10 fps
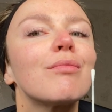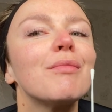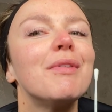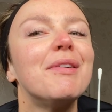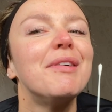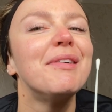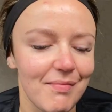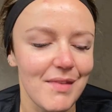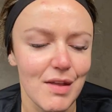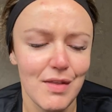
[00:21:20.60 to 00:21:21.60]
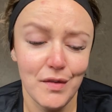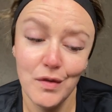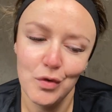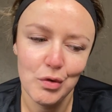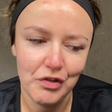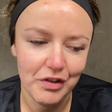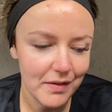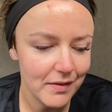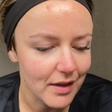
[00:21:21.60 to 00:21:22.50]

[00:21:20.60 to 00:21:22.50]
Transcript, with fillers: this is gorgeous.